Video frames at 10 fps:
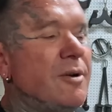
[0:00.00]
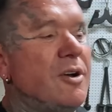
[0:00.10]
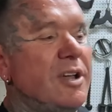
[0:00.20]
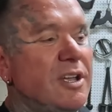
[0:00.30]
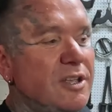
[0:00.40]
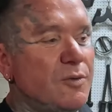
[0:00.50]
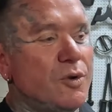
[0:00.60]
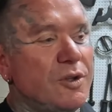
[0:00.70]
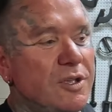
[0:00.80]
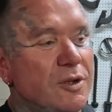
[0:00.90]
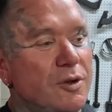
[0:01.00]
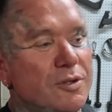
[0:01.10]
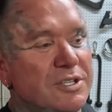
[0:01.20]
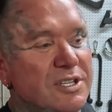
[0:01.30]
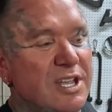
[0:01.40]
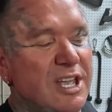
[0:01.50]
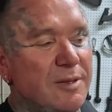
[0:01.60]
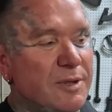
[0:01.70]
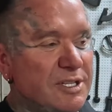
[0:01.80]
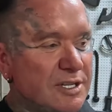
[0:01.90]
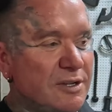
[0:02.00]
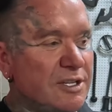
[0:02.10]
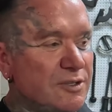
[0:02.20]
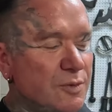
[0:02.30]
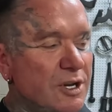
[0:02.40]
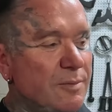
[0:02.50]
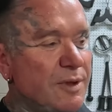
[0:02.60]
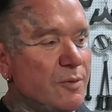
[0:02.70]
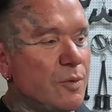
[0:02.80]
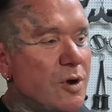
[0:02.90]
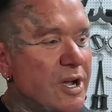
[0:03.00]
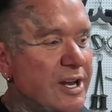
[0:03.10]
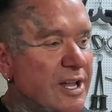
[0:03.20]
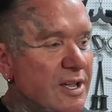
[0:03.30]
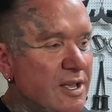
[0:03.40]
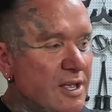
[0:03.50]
higher, you work your glutes and your hammies, so I just went a bit wider,